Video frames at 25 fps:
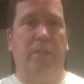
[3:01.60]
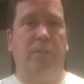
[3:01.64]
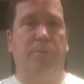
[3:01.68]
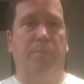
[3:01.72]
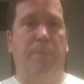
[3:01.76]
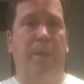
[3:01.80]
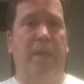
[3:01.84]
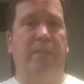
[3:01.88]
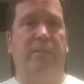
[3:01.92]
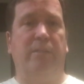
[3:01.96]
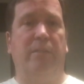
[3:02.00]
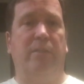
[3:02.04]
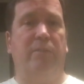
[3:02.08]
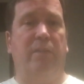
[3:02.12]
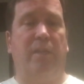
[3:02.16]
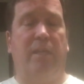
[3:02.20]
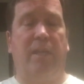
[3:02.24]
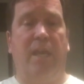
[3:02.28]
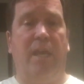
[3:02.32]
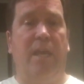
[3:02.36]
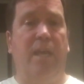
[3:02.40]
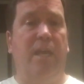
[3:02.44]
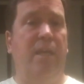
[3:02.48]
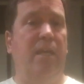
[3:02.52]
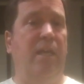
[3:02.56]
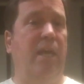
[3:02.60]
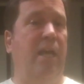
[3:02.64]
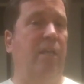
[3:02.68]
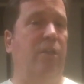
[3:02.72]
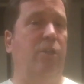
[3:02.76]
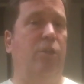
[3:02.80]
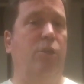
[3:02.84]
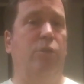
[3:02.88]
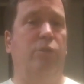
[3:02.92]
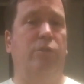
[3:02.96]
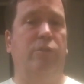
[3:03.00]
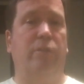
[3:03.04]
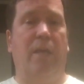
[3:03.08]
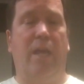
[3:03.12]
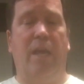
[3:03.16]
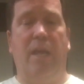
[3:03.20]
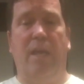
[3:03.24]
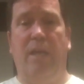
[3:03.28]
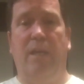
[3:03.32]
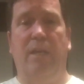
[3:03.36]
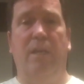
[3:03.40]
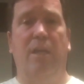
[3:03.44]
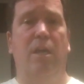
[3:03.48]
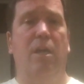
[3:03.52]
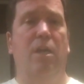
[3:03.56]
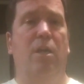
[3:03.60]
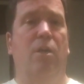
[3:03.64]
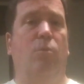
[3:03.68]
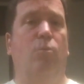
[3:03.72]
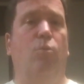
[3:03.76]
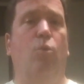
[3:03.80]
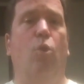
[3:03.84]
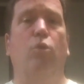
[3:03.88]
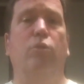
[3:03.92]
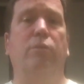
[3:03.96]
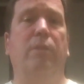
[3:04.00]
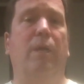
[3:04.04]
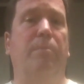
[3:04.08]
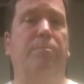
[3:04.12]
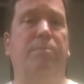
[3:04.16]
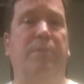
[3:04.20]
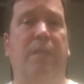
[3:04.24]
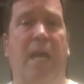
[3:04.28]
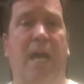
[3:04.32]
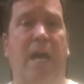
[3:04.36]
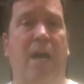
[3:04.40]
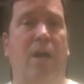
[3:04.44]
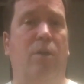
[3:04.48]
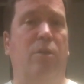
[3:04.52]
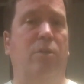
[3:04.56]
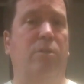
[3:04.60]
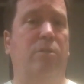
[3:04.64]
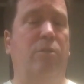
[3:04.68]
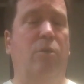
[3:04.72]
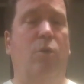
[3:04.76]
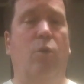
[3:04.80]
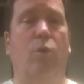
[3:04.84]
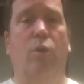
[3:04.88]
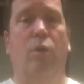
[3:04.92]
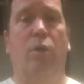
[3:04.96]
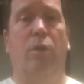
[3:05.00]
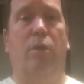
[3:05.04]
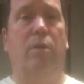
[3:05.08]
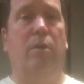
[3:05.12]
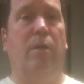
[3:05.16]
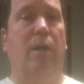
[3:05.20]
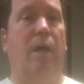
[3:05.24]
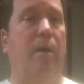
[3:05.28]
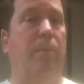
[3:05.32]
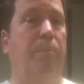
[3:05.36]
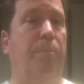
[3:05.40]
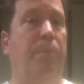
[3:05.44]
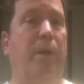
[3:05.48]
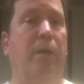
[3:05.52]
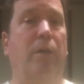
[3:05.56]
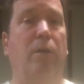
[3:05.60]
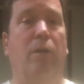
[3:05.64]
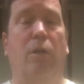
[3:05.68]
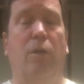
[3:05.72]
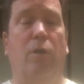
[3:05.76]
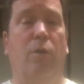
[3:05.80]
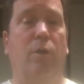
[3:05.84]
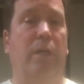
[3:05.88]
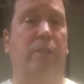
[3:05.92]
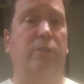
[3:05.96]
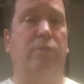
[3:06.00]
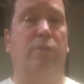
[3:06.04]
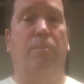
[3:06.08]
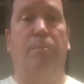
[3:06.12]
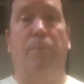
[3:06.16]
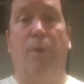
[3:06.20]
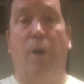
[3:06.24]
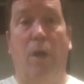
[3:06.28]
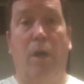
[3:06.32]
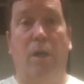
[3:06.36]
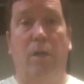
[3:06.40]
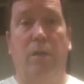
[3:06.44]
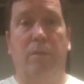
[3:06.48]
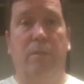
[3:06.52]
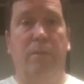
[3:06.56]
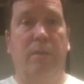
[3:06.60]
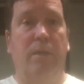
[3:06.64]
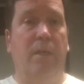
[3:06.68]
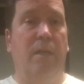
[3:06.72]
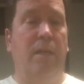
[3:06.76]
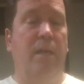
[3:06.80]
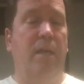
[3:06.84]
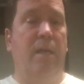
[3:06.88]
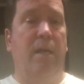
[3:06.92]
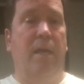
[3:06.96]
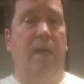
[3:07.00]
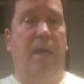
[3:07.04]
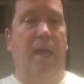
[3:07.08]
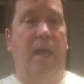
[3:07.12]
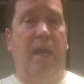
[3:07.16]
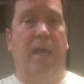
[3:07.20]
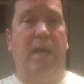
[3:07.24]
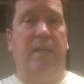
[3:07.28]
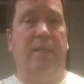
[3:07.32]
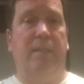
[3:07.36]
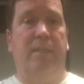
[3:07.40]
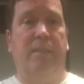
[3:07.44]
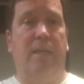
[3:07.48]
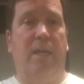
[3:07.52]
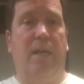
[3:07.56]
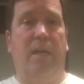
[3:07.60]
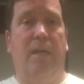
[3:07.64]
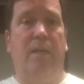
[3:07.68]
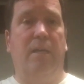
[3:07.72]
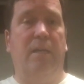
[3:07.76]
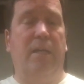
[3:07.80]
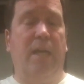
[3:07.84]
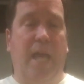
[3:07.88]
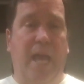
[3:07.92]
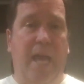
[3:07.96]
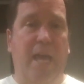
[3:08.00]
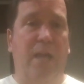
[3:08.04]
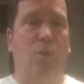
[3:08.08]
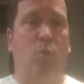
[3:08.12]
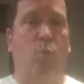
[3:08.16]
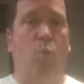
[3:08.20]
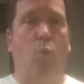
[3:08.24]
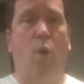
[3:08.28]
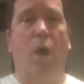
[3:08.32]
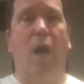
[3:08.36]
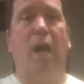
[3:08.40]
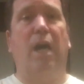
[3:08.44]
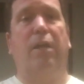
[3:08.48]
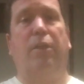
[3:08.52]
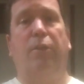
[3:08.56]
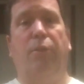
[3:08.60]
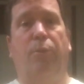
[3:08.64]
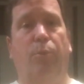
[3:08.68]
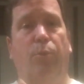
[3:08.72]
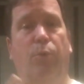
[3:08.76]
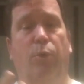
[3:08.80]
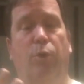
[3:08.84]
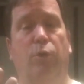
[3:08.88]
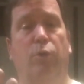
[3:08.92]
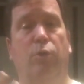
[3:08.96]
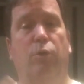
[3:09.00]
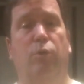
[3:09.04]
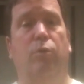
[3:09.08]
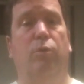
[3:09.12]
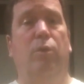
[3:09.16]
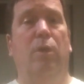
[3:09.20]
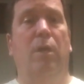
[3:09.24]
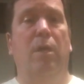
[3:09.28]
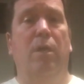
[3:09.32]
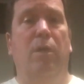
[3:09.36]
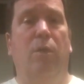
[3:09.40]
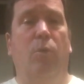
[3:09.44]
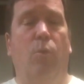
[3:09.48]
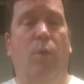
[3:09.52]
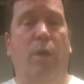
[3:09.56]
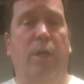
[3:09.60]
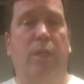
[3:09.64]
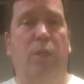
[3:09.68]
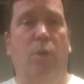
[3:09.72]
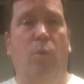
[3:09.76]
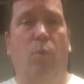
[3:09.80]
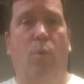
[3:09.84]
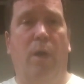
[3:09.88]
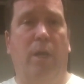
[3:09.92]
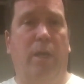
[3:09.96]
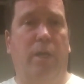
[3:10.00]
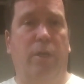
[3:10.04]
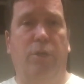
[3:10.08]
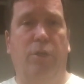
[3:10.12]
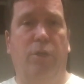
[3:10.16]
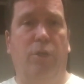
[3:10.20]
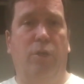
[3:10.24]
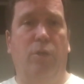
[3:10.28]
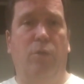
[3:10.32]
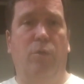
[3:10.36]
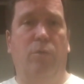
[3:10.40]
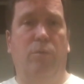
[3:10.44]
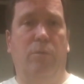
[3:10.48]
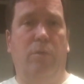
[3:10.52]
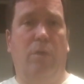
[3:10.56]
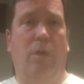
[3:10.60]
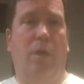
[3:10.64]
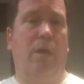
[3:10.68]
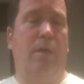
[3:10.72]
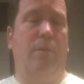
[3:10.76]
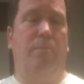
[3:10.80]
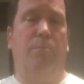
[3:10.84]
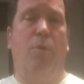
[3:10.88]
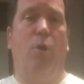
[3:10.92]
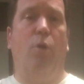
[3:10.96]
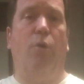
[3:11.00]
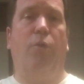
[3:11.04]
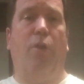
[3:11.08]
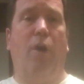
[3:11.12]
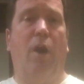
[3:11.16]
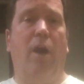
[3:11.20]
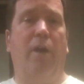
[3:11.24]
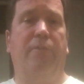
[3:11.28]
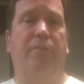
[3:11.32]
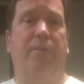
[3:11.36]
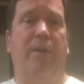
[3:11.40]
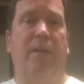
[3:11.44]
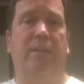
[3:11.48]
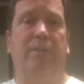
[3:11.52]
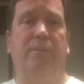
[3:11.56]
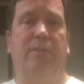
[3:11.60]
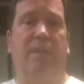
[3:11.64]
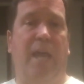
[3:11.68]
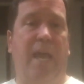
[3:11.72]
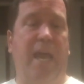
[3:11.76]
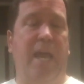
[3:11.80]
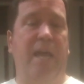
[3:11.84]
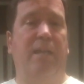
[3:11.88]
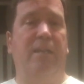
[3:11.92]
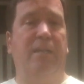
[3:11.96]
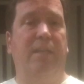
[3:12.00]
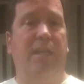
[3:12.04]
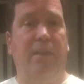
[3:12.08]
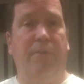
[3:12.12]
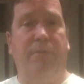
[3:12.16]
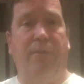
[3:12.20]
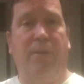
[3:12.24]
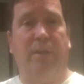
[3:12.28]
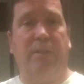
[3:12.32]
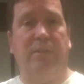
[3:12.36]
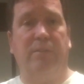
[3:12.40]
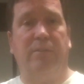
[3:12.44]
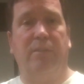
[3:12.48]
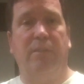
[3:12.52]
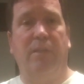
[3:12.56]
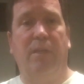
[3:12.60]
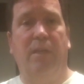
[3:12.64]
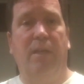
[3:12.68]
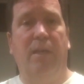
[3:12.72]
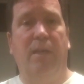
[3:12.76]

space as a key and use a rolled up towel or a pillow as a ball and walk through what you want to do on both offense and defense.